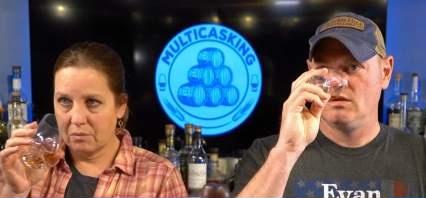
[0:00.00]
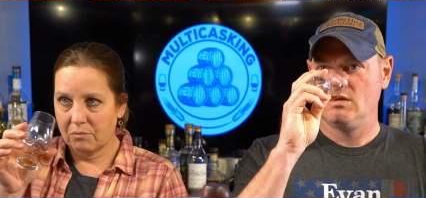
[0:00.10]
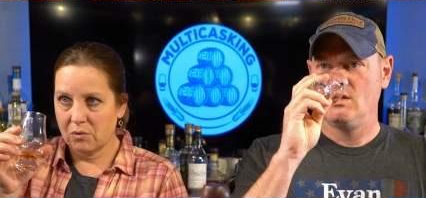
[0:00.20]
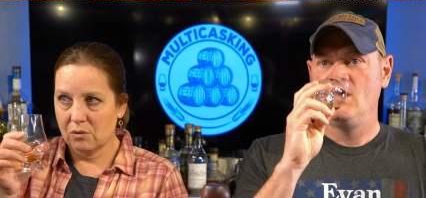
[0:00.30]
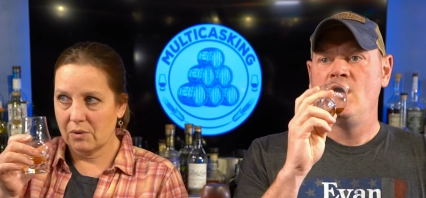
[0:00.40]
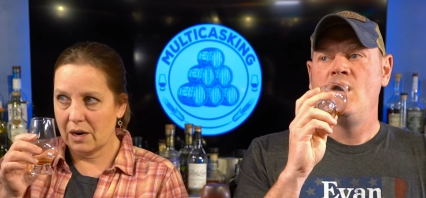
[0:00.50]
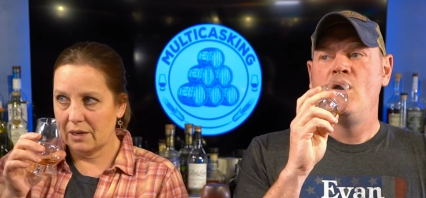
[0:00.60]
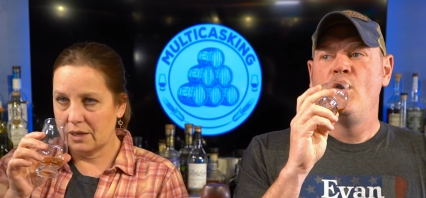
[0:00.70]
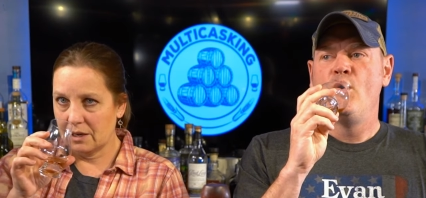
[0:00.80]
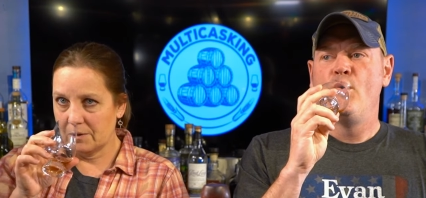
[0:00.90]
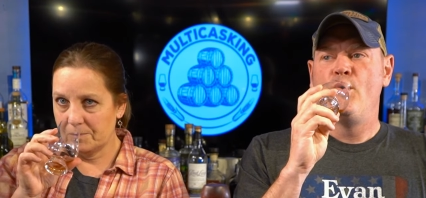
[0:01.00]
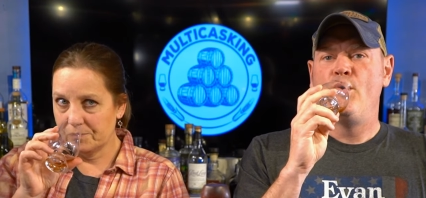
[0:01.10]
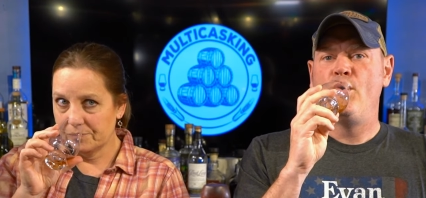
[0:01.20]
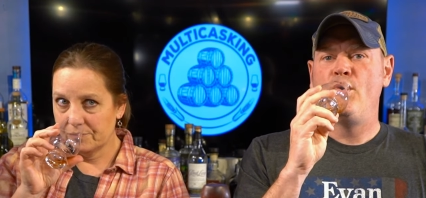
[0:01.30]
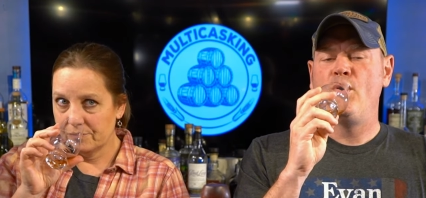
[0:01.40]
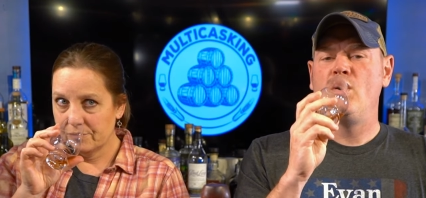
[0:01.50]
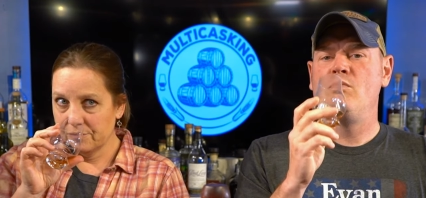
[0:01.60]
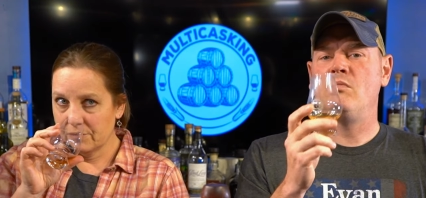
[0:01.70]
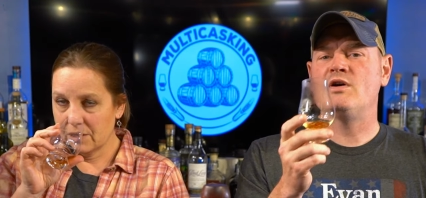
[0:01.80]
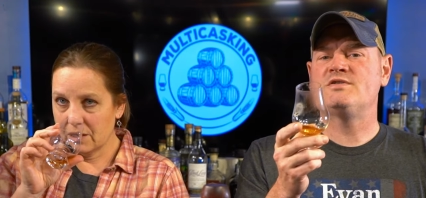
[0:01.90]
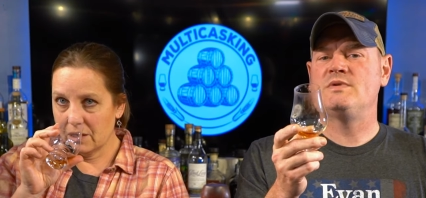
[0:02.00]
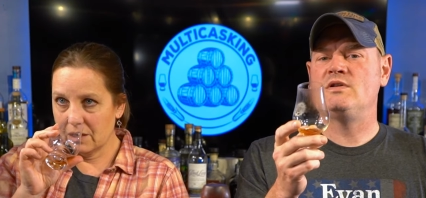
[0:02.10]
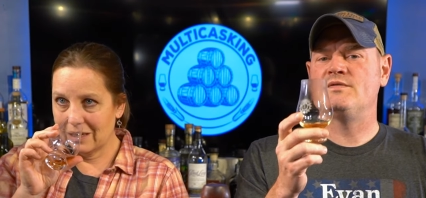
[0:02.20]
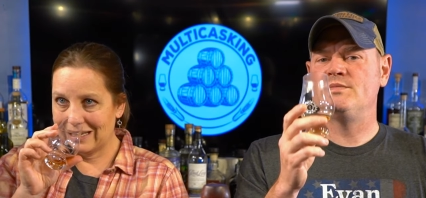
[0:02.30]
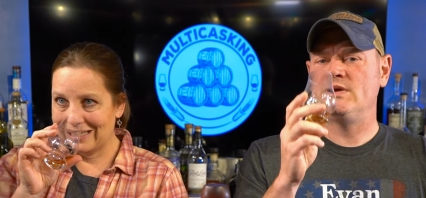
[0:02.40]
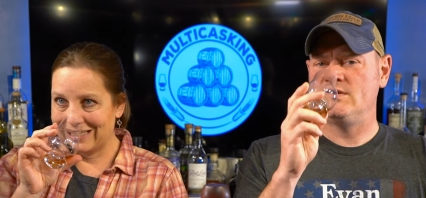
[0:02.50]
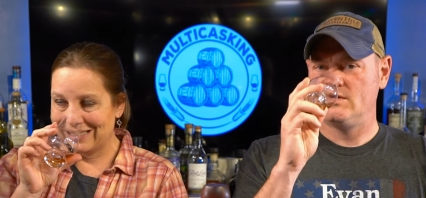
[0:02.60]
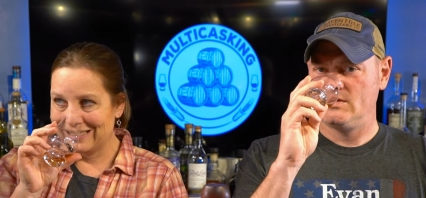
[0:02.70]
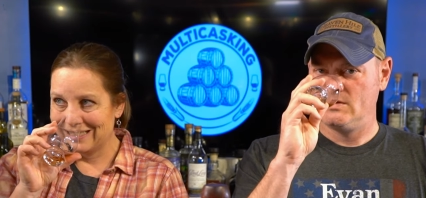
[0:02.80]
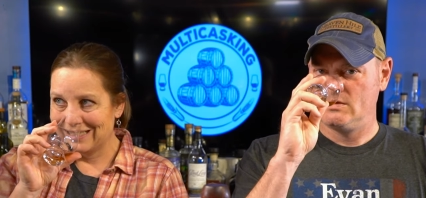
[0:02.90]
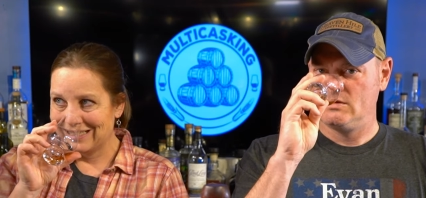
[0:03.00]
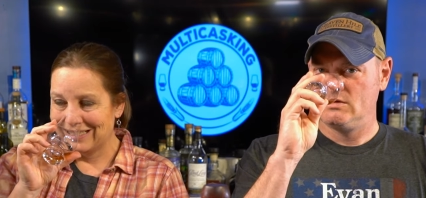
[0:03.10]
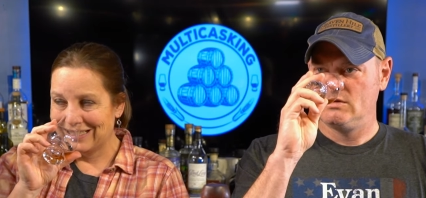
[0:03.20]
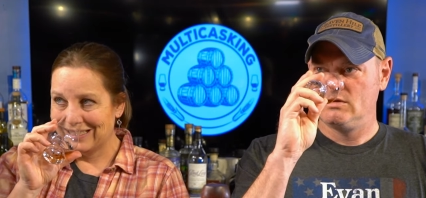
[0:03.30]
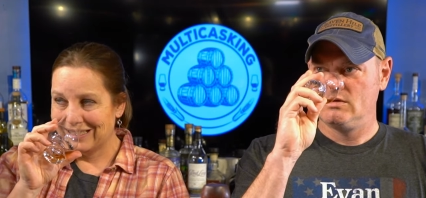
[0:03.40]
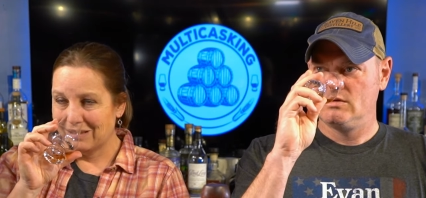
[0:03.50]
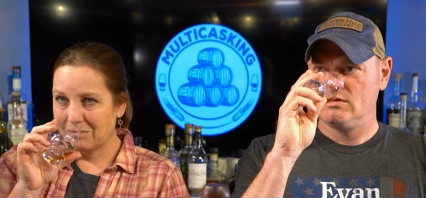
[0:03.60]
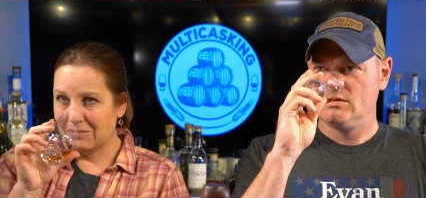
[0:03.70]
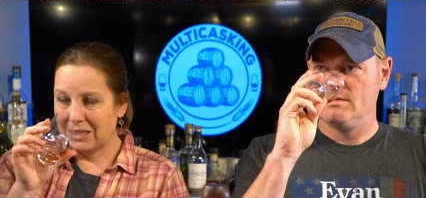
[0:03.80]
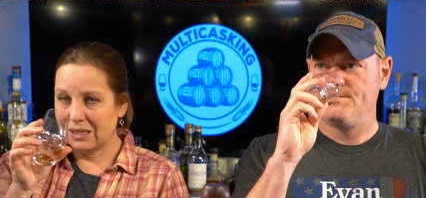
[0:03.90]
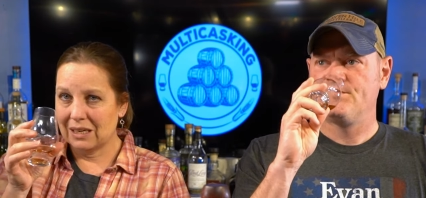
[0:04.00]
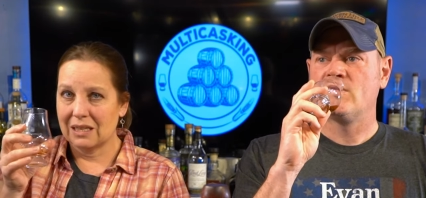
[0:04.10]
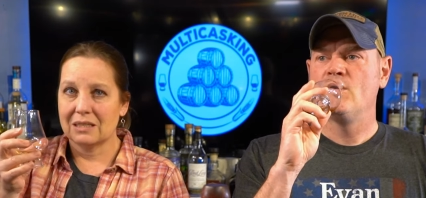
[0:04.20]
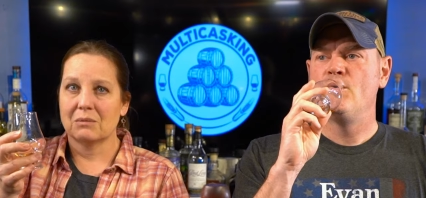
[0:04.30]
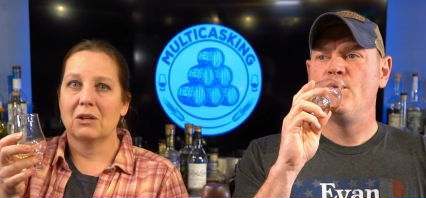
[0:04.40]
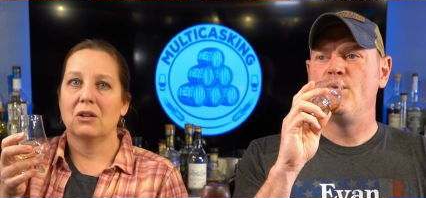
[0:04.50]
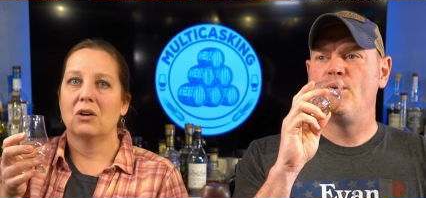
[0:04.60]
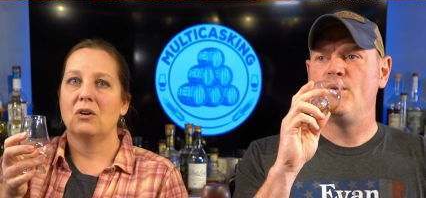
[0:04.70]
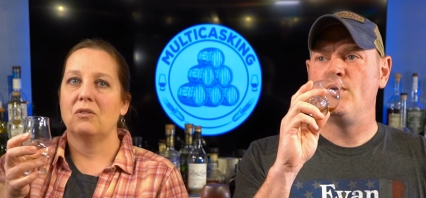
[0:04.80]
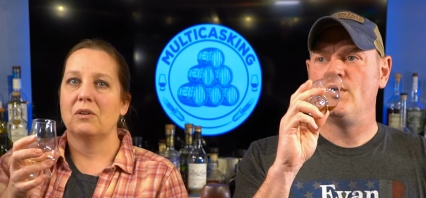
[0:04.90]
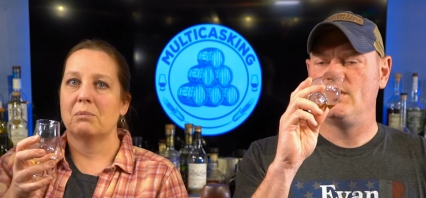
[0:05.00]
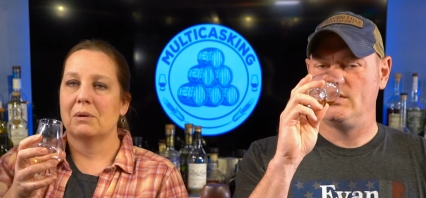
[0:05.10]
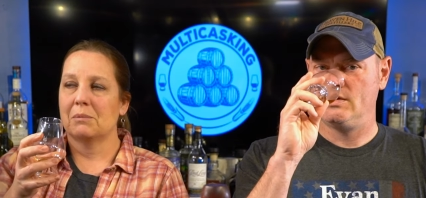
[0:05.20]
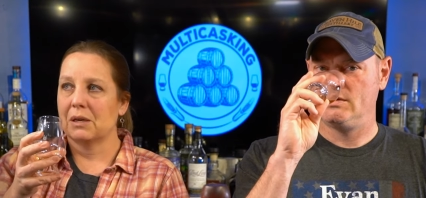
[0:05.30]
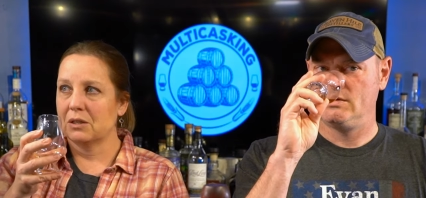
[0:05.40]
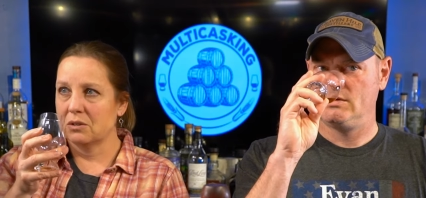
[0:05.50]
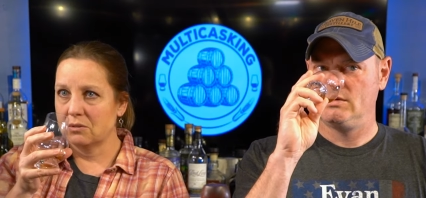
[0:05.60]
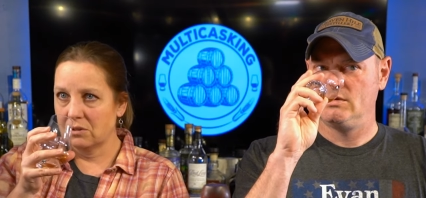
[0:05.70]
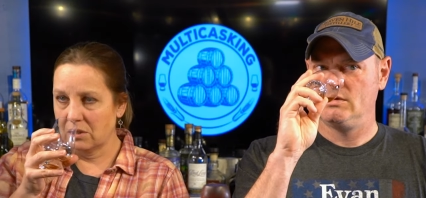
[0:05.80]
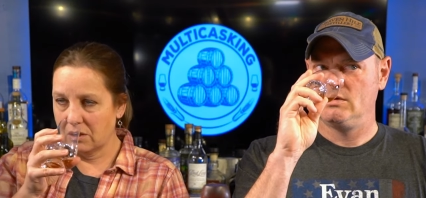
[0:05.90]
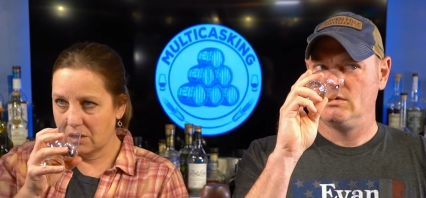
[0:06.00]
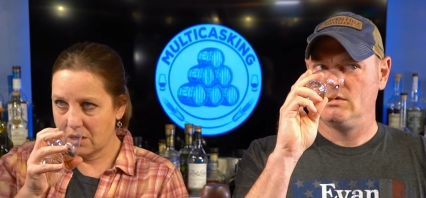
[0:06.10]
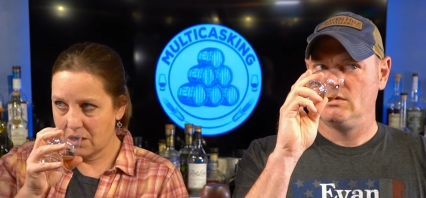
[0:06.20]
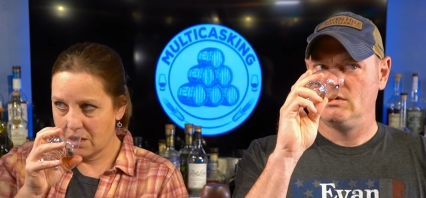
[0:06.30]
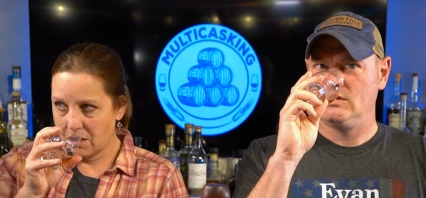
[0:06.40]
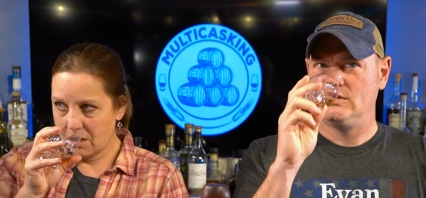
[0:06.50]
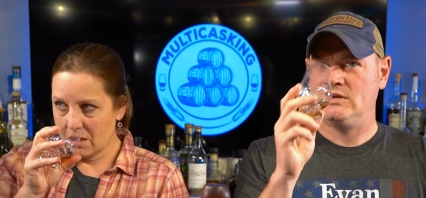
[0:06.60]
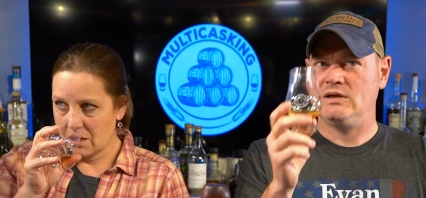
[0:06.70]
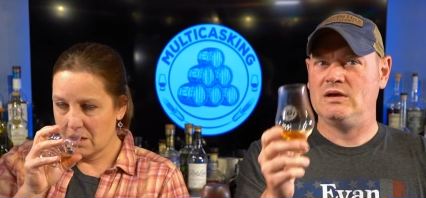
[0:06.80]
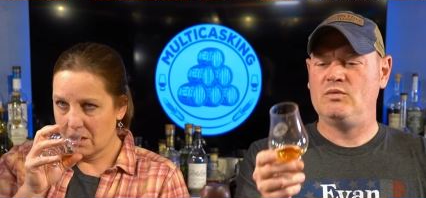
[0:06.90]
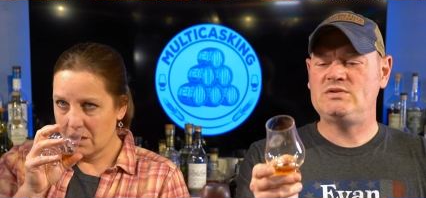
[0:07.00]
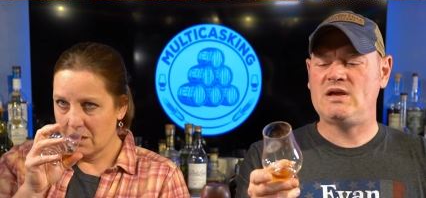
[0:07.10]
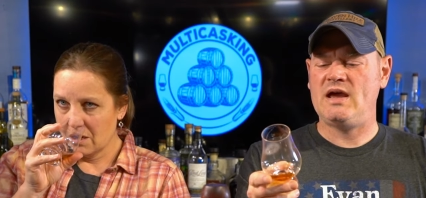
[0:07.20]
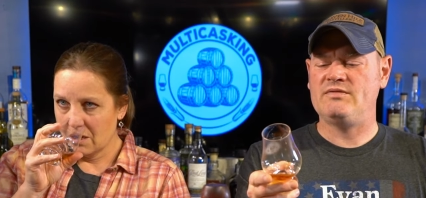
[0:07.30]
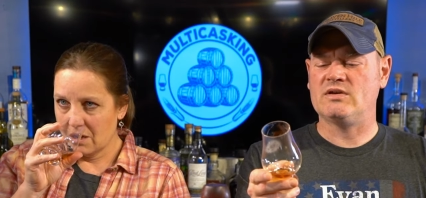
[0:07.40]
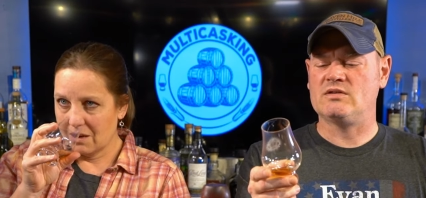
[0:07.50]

Speaker 1: More rye now.
Speaker 2: Marshmallow for me.
Speaker 1: Man, I got some clove up on my nose. I
Speaker 2: wish I had the